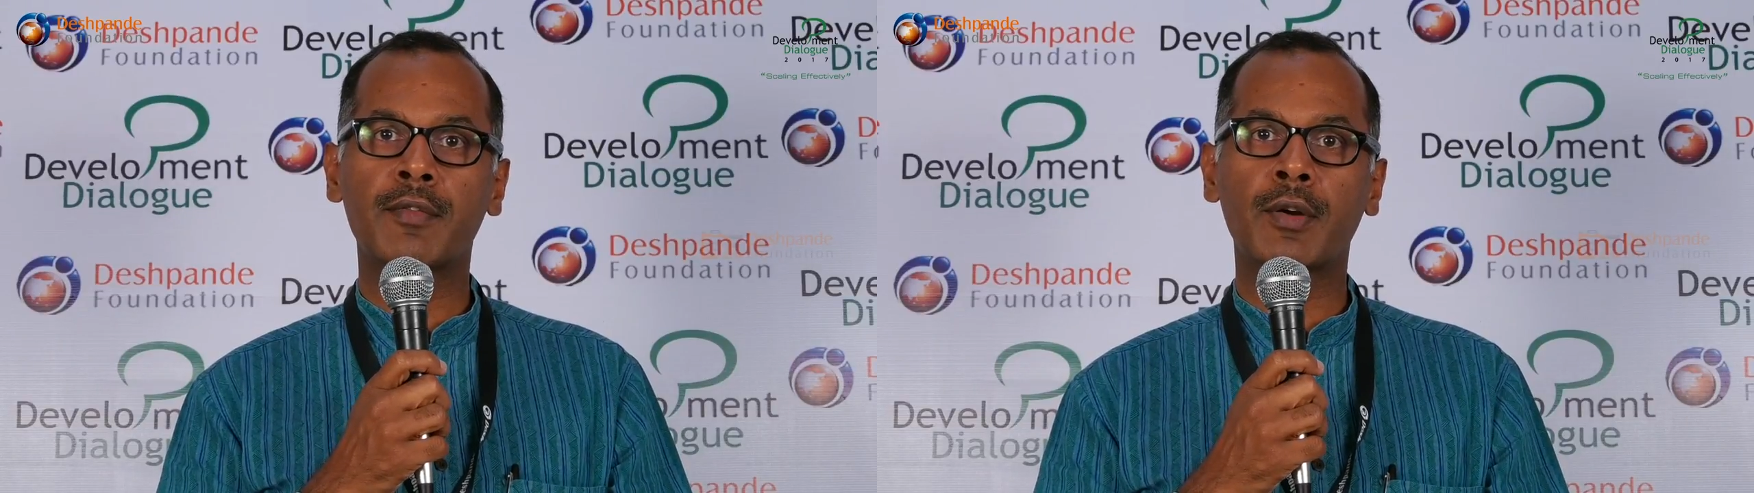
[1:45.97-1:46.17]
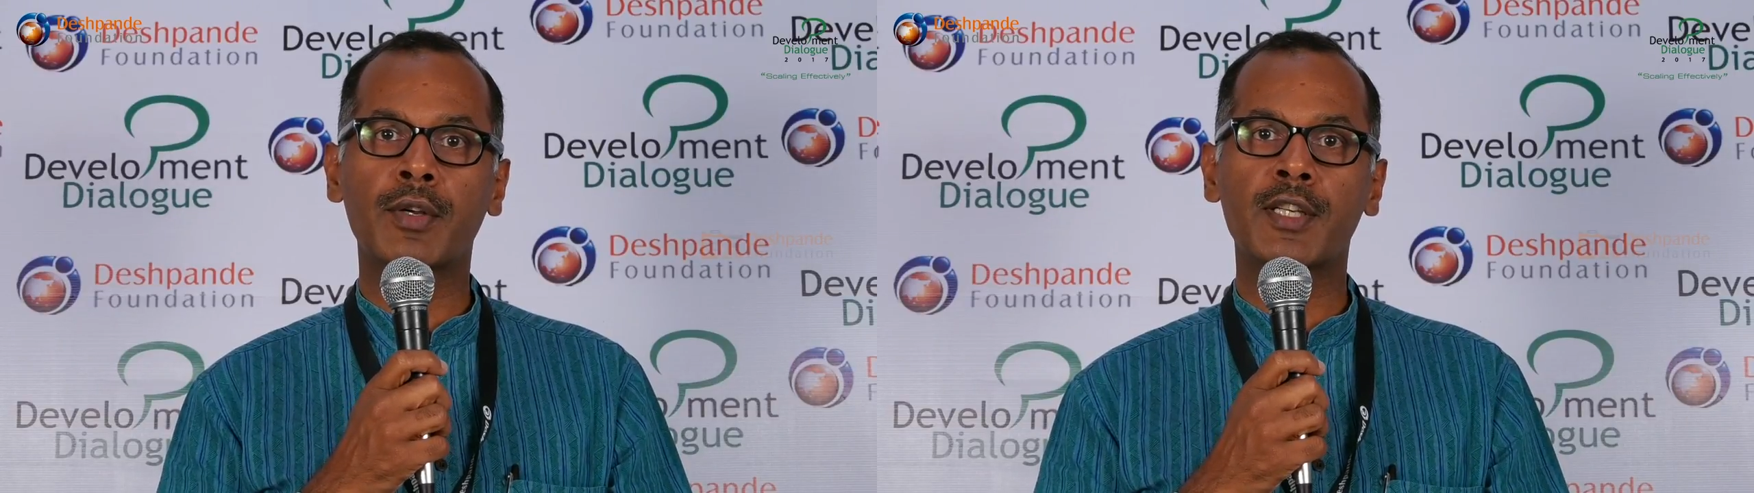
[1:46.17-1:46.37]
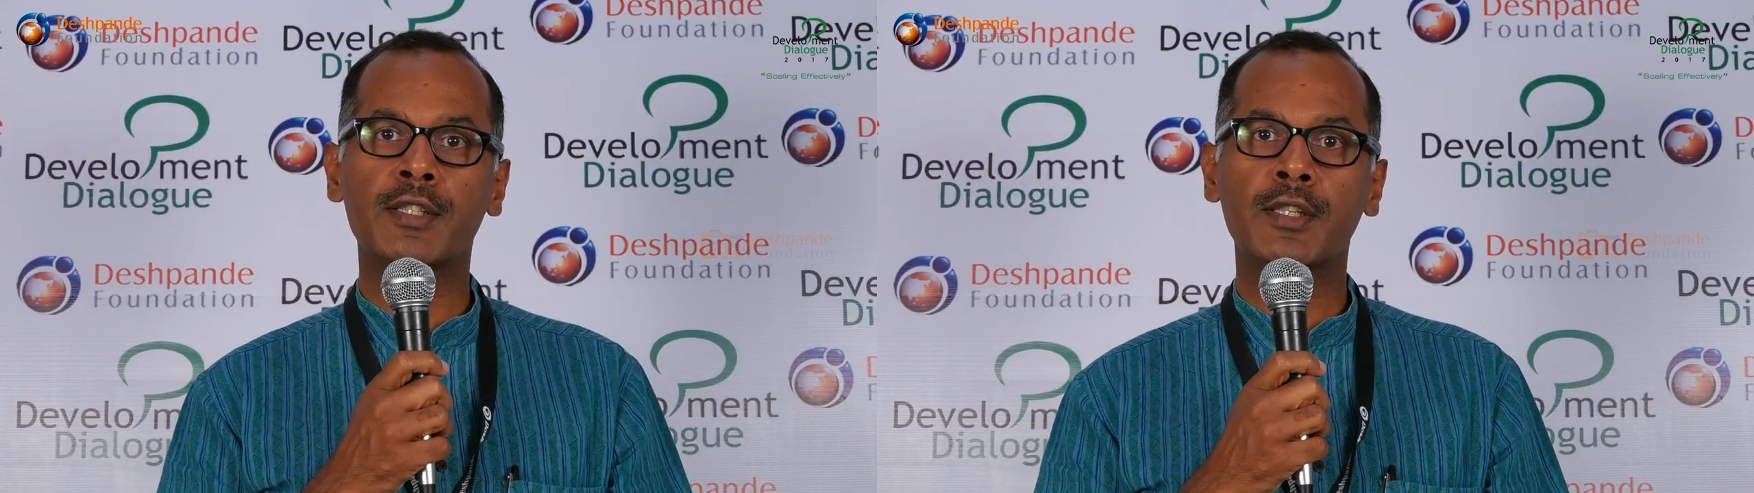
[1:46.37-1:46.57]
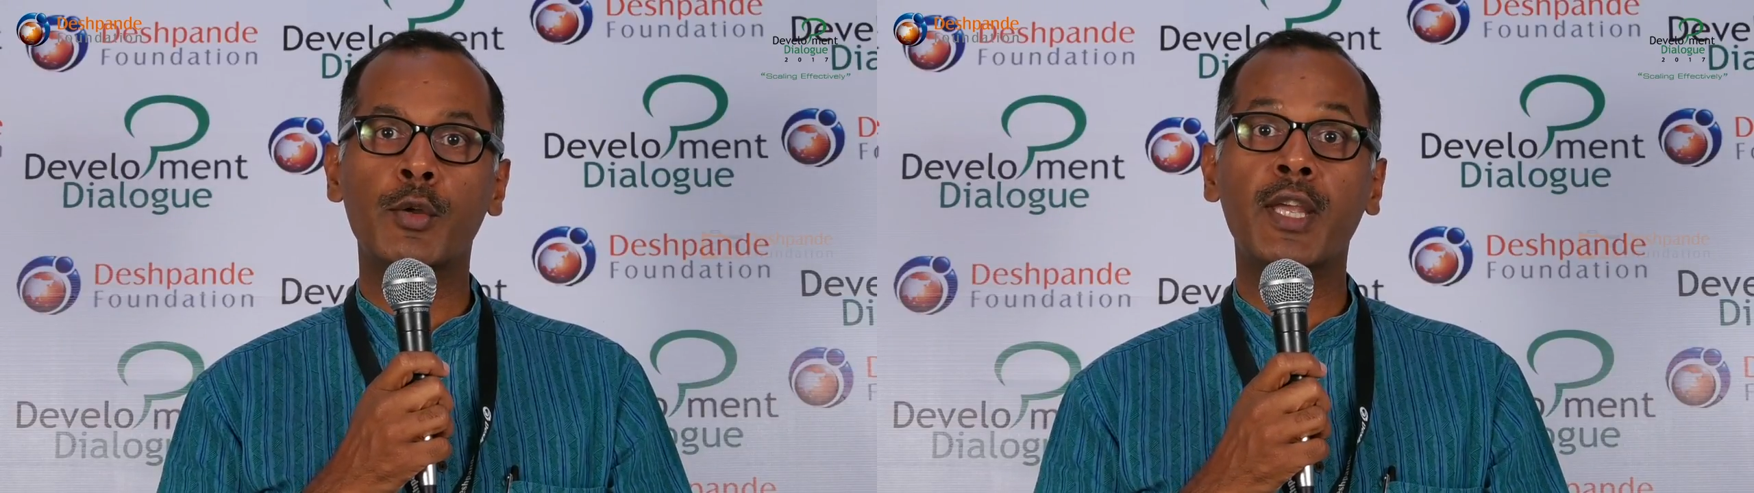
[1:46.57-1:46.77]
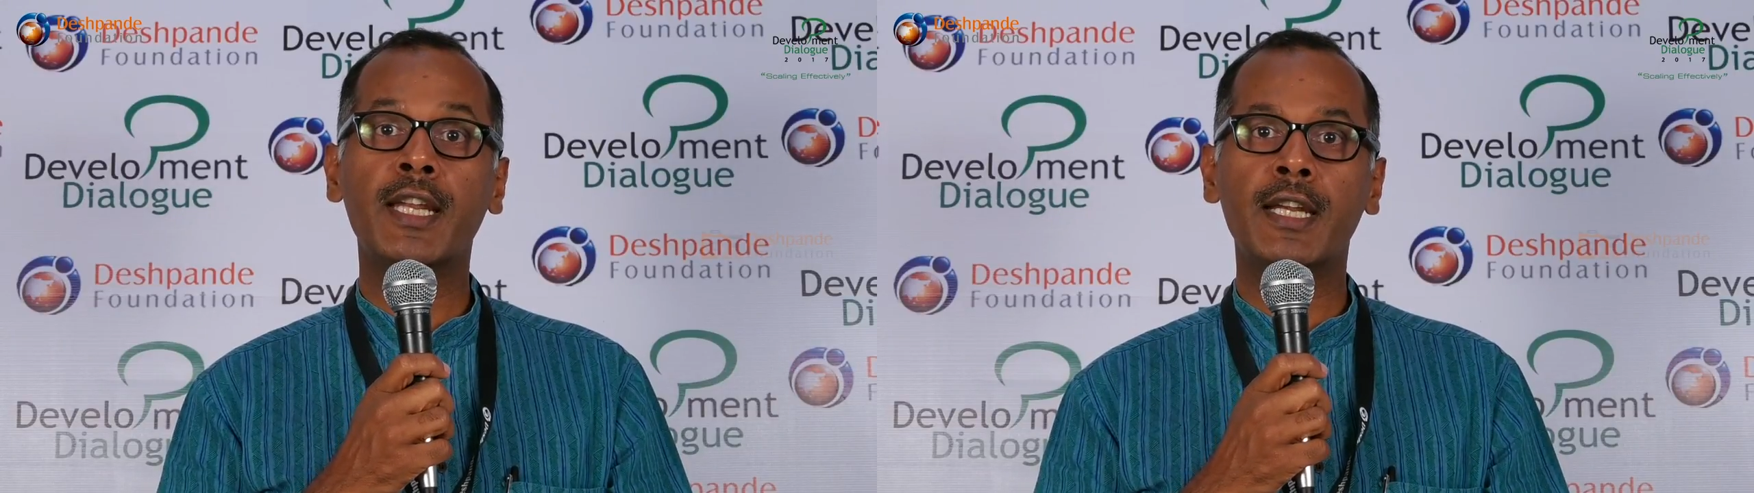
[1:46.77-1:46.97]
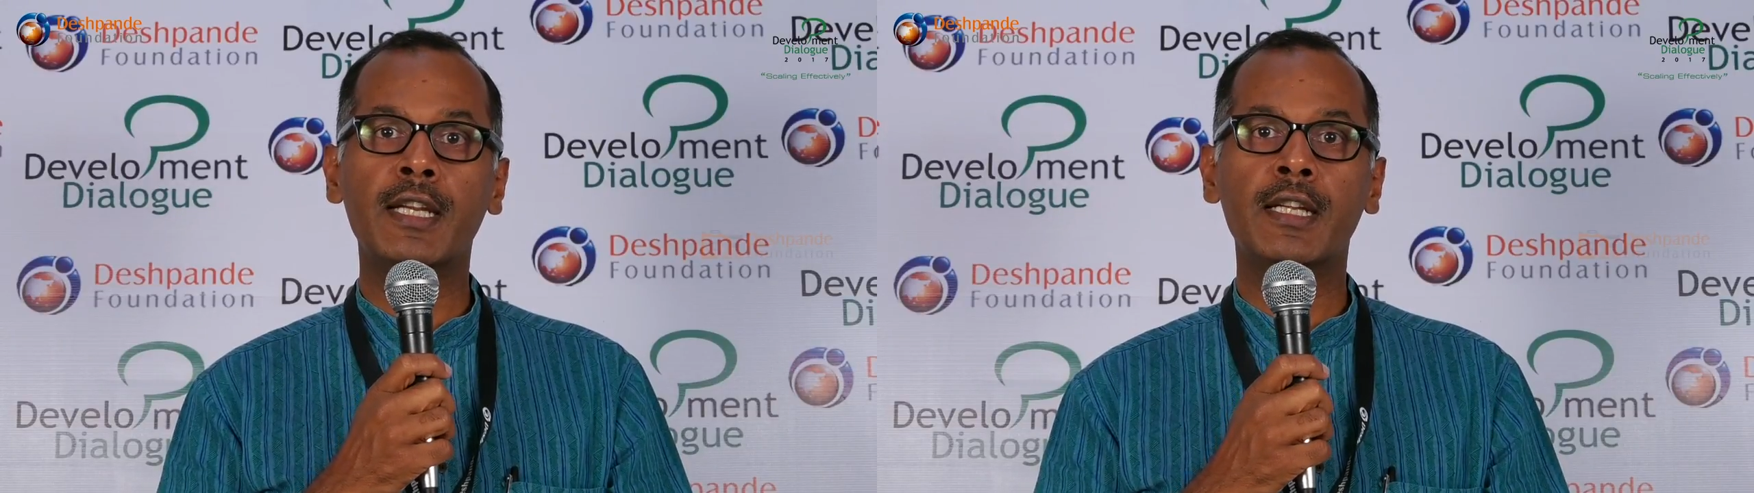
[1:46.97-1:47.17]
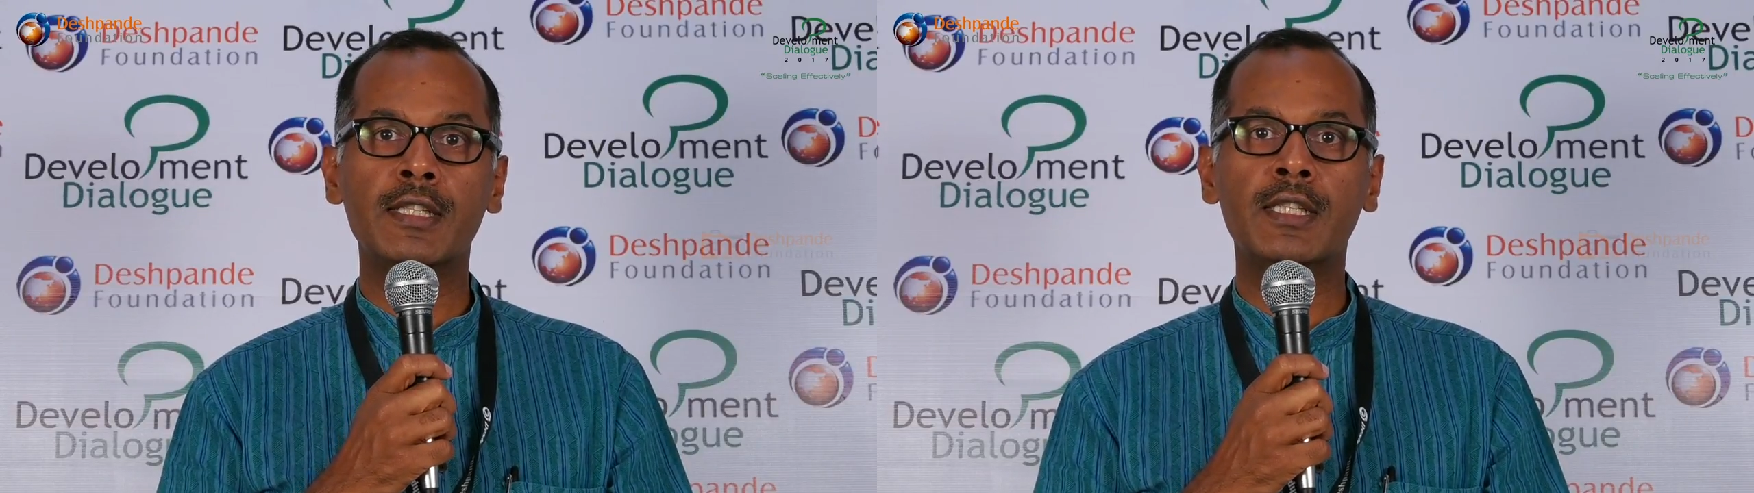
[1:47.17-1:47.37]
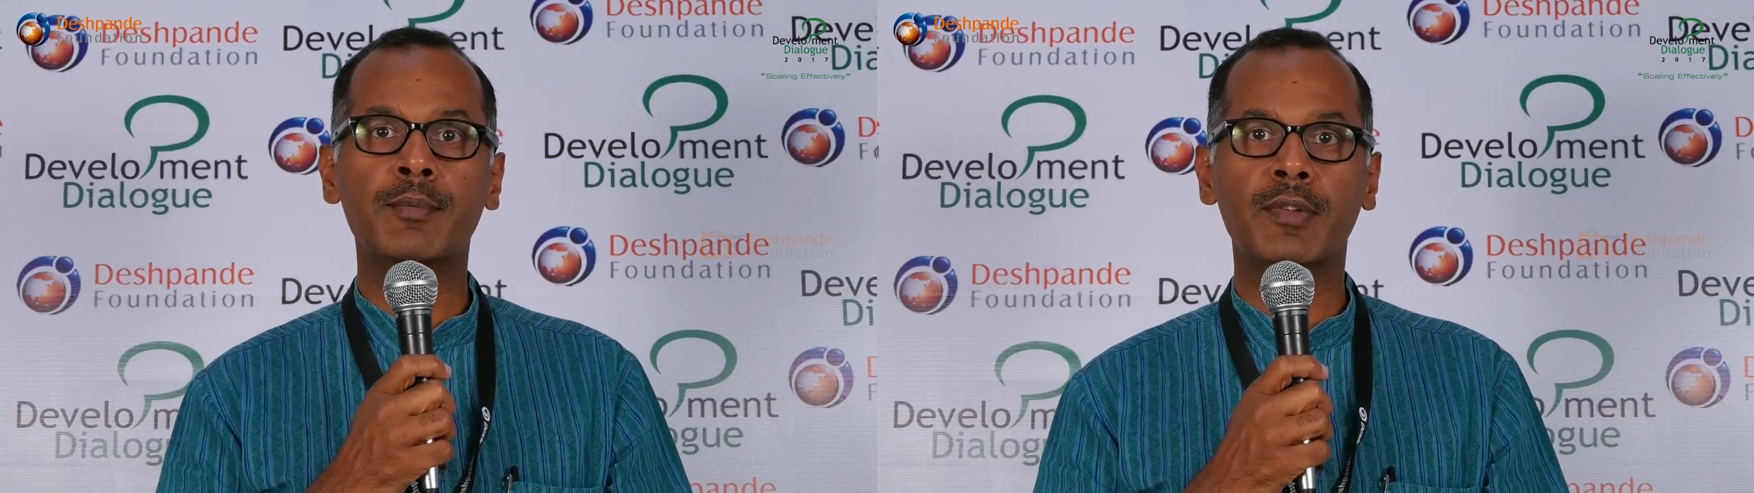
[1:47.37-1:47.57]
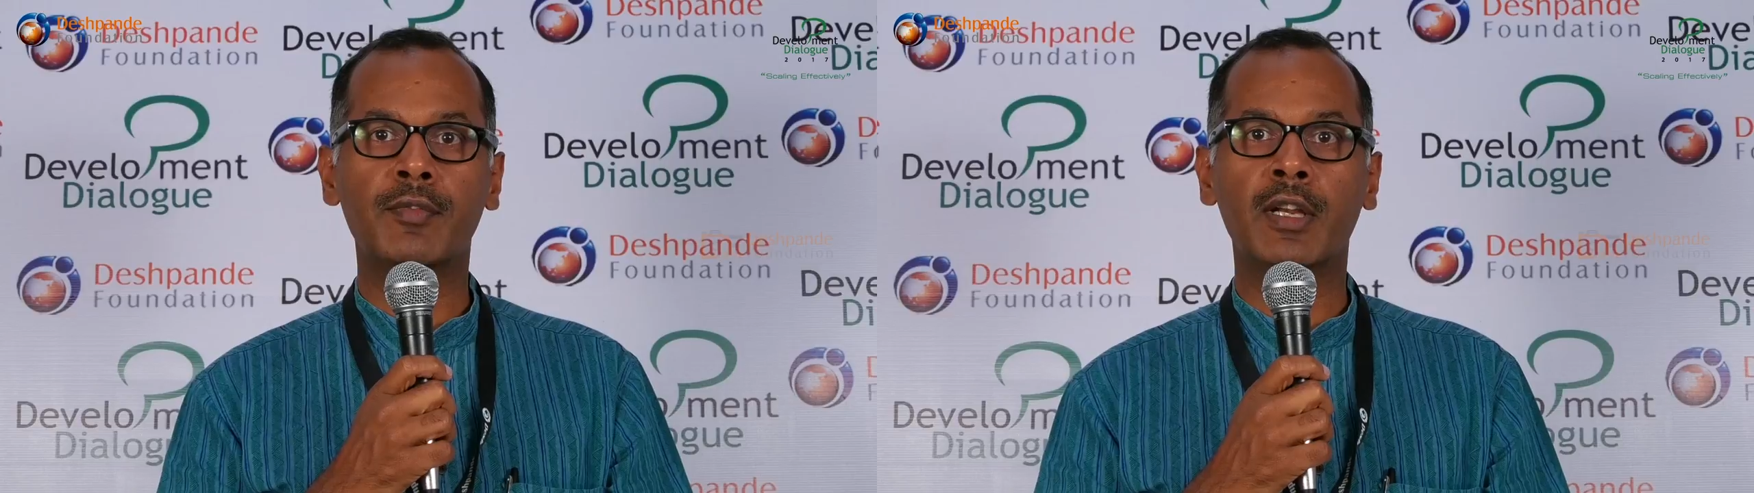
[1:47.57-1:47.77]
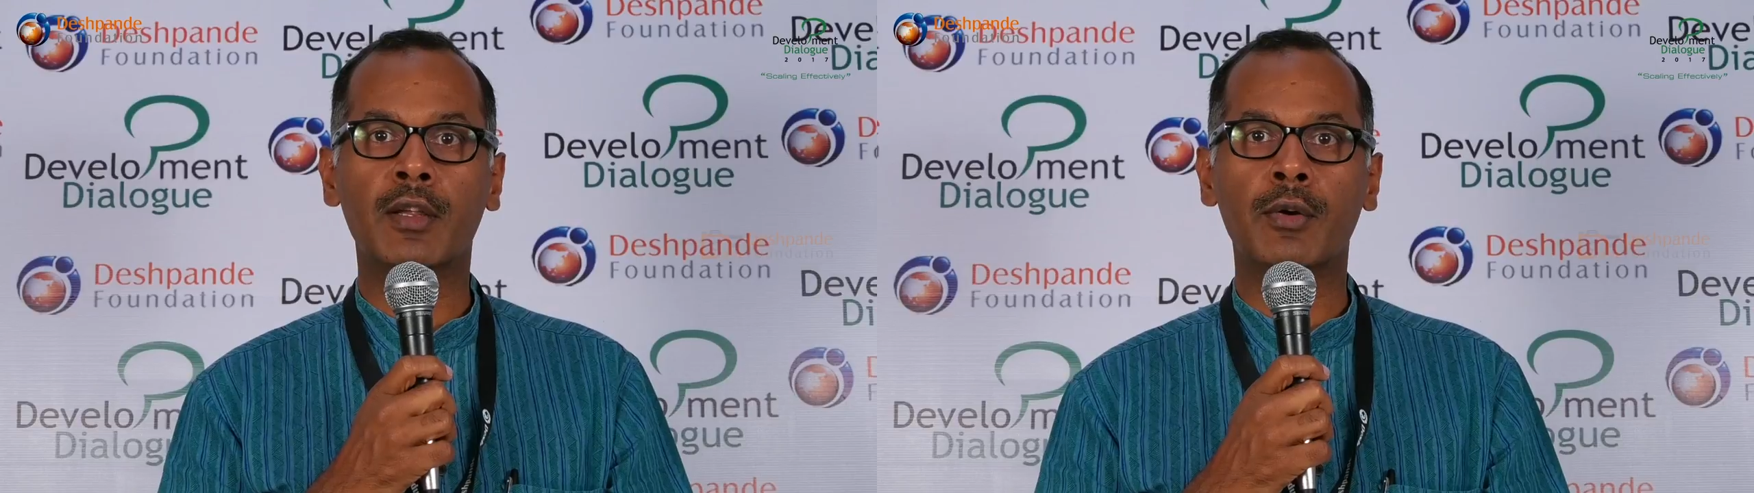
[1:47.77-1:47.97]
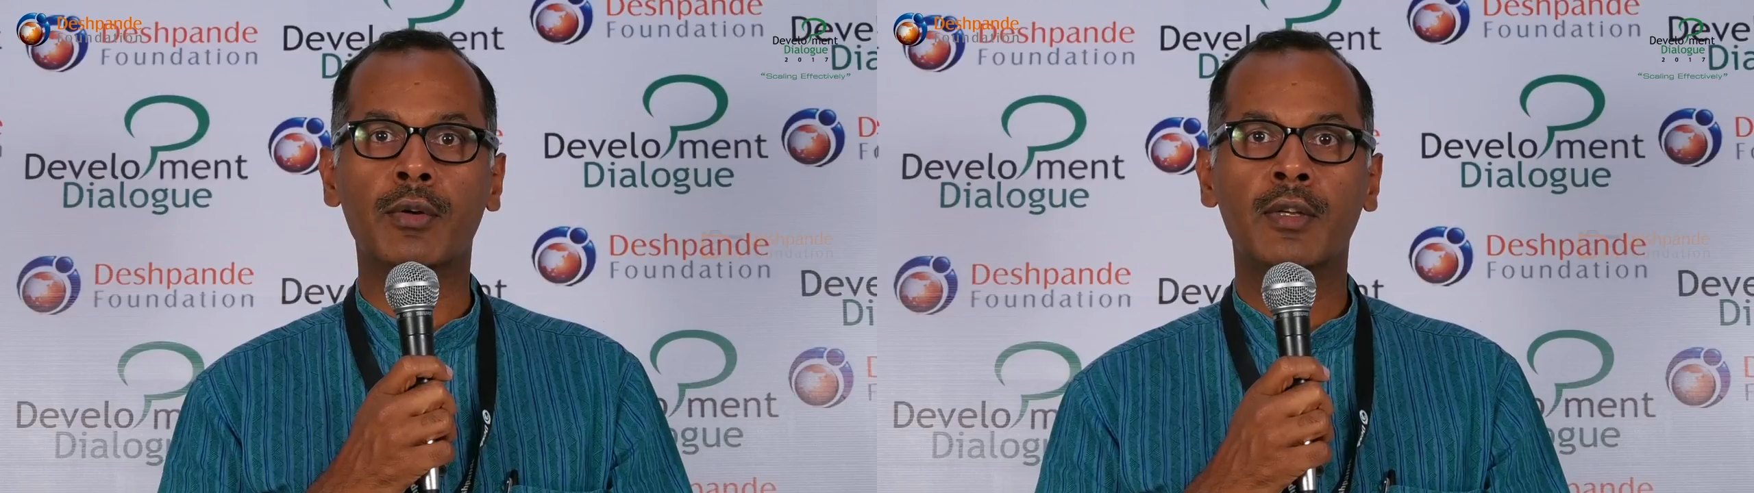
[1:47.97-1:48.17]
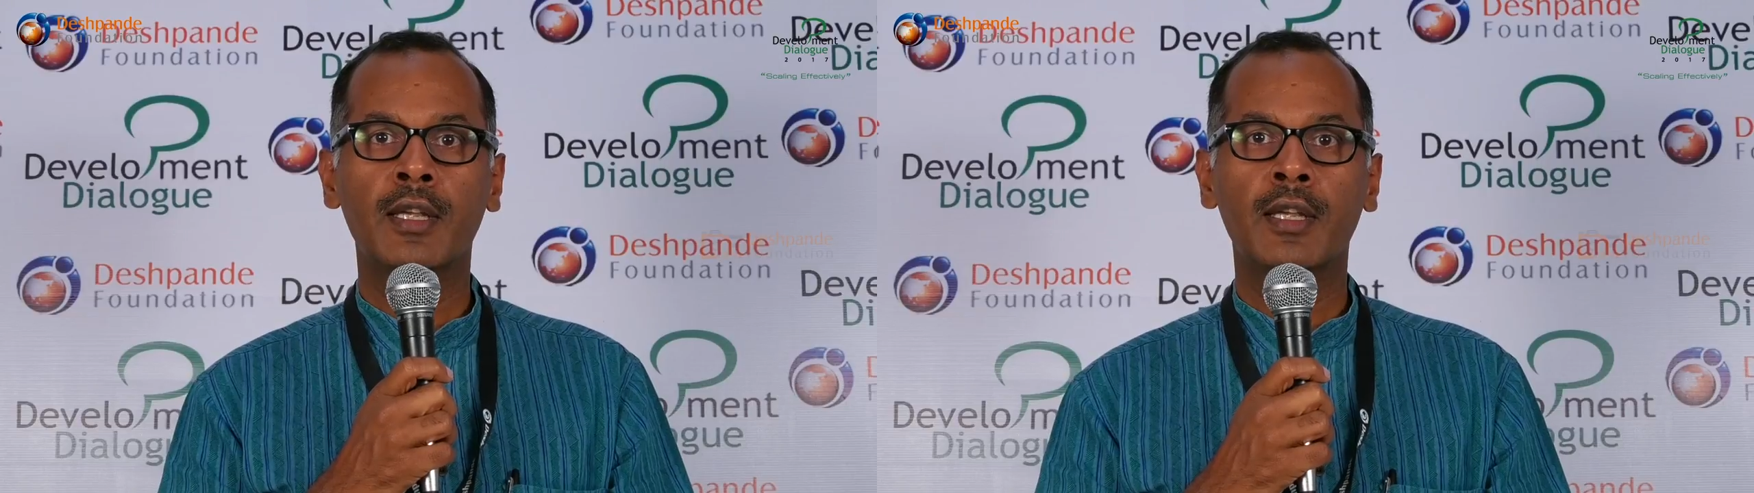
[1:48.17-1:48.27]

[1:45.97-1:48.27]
Foundation doing an internship with Villgro.